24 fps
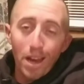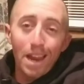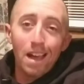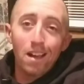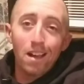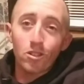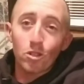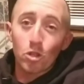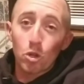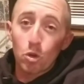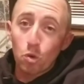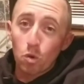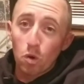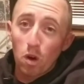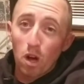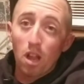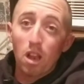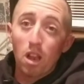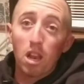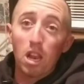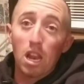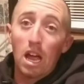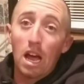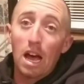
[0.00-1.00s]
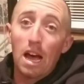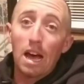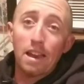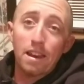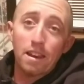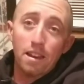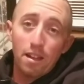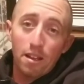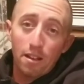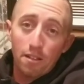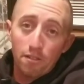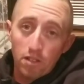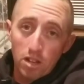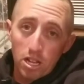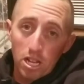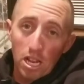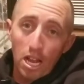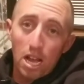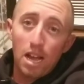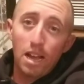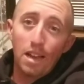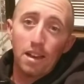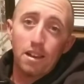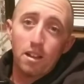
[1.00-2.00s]
it went out to a lot of a
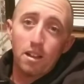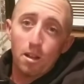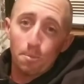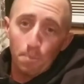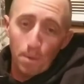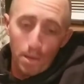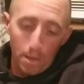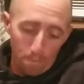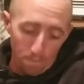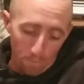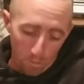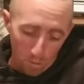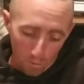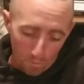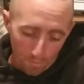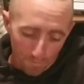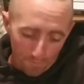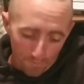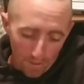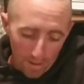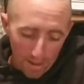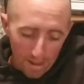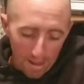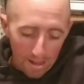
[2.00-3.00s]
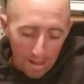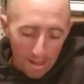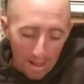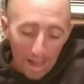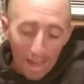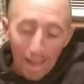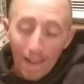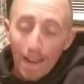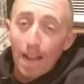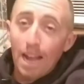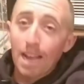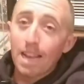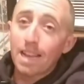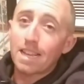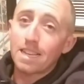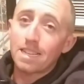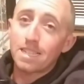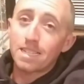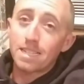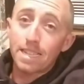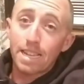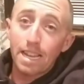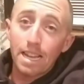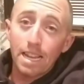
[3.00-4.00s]
lot of people. And I
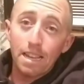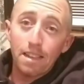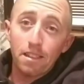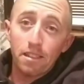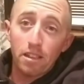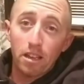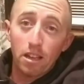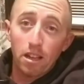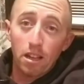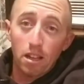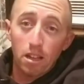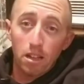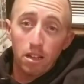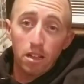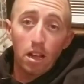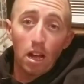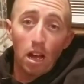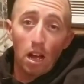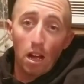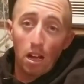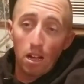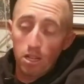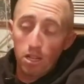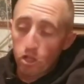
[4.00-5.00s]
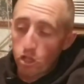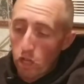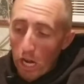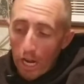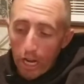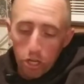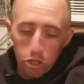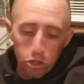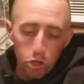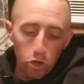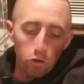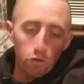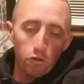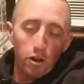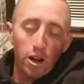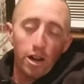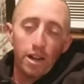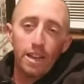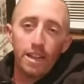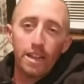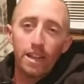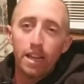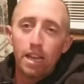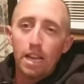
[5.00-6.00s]
can see the uh, change
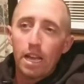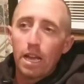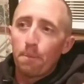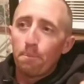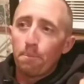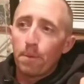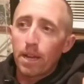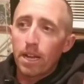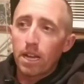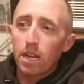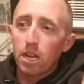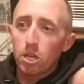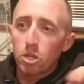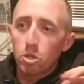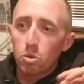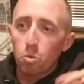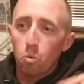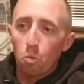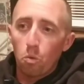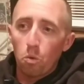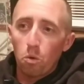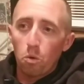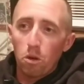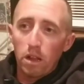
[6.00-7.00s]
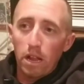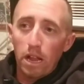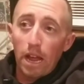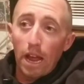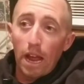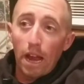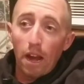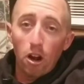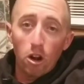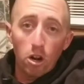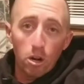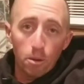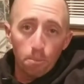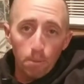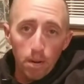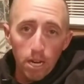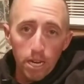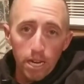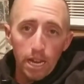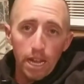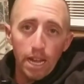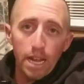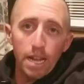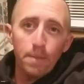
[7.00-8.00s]
already because it aired
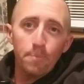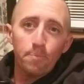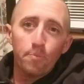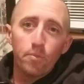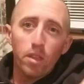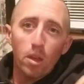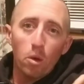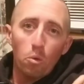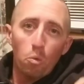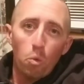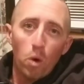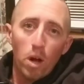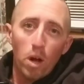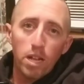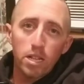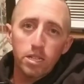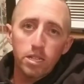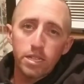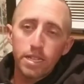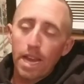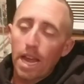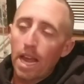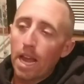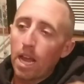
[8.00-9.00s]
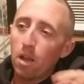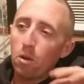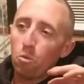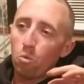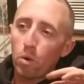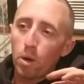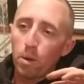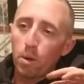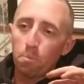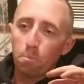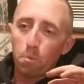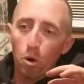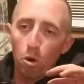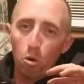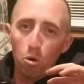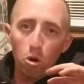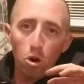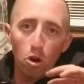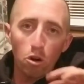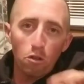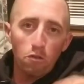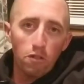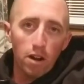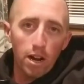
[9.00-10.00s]
Monday. Wednesday, we
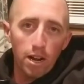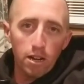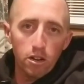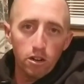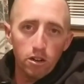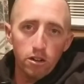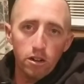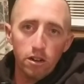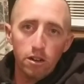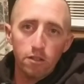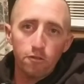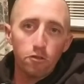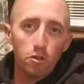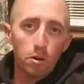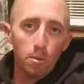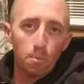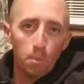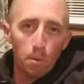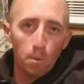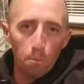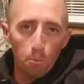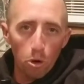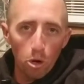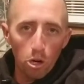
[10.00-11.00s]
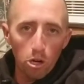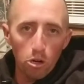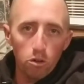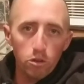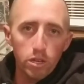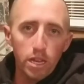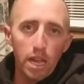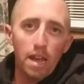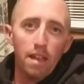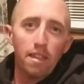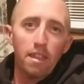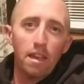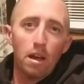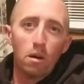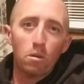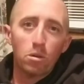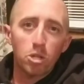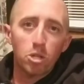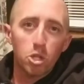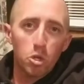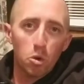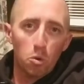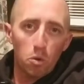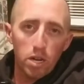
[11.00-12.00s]
broke our record from Memorial Day.
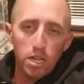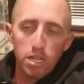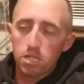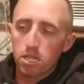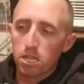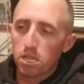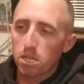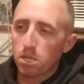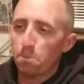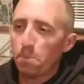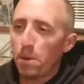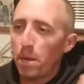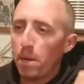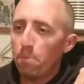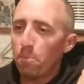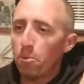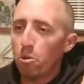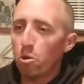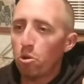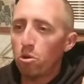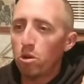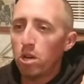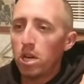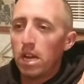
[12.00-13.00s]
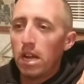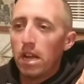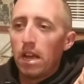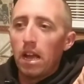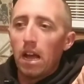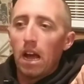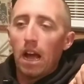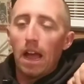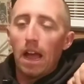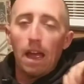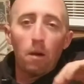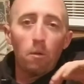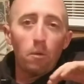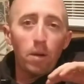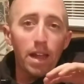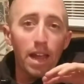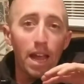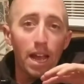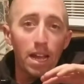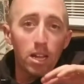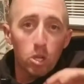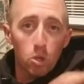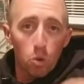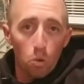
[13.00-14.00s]
That was 26 people, and
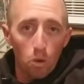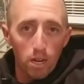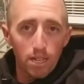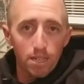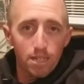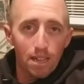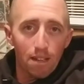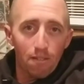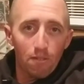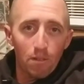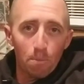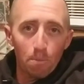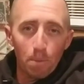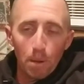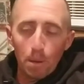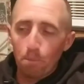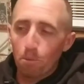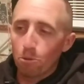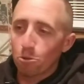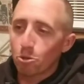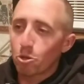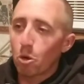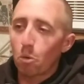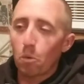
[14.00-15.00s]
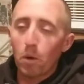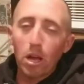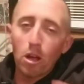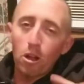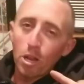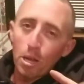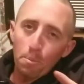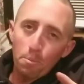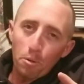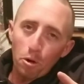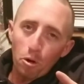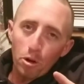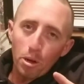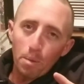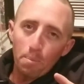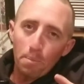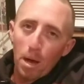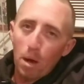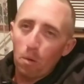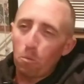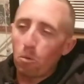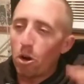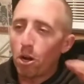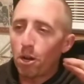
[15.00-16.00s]
we had 27 people. So we only broke
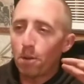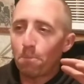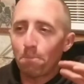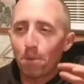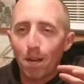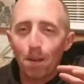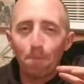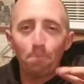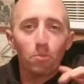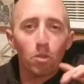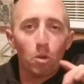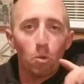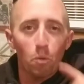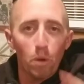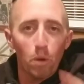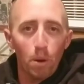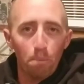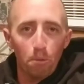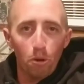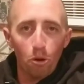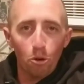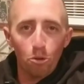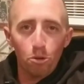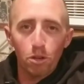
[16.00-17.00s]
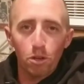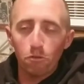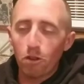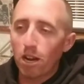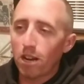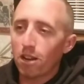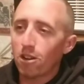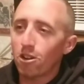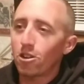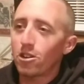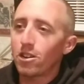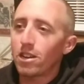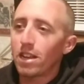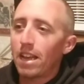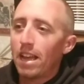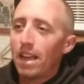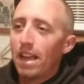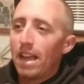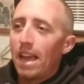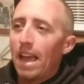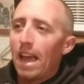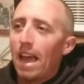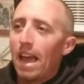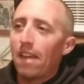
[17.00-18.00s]
it by one, but we broke the record.
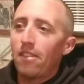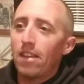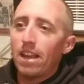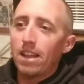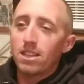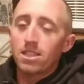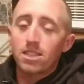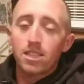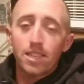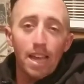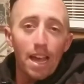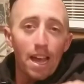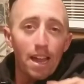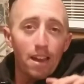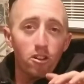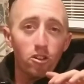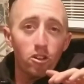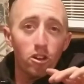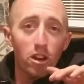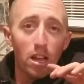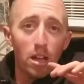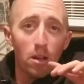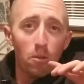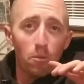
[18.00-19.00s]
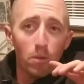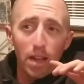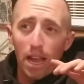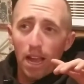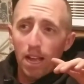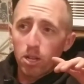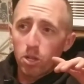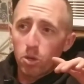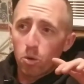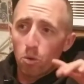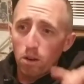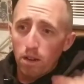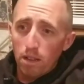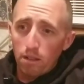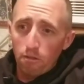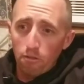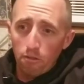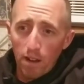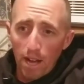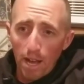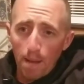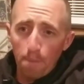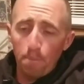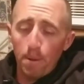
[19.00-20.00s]
And then Saturday, we had
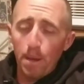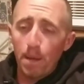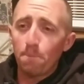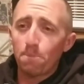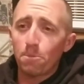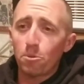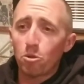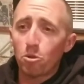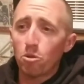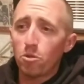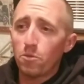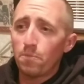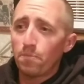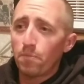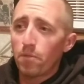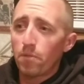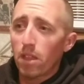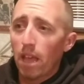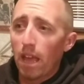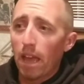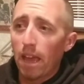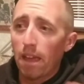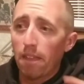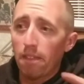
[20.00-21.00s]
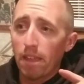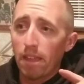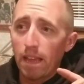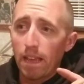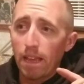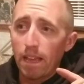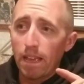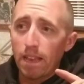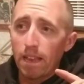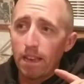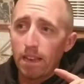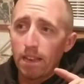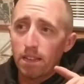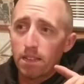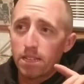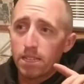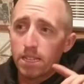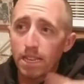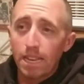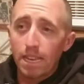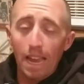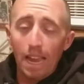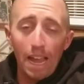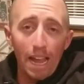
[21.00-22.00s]
25 people. And then
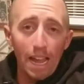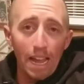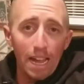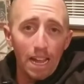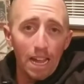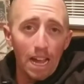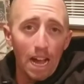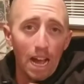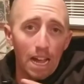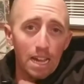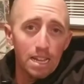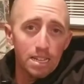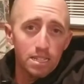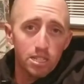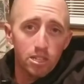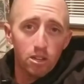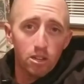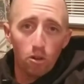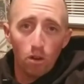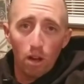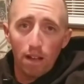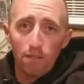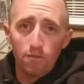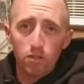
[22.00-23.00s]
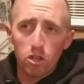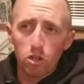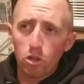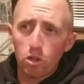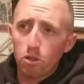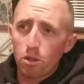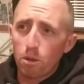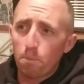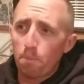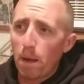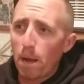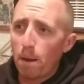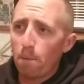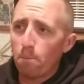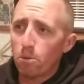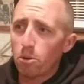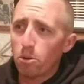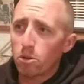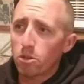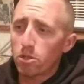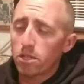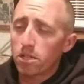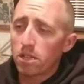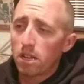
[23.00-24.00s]
today, I still have to do the
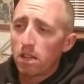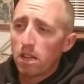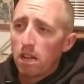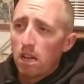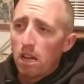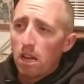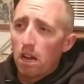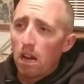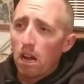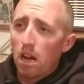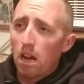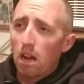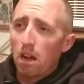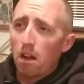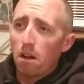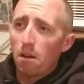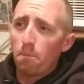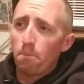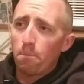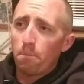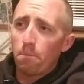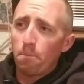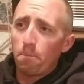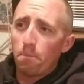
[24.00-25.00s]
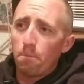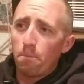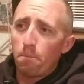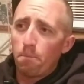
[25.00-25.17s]
papers, uh,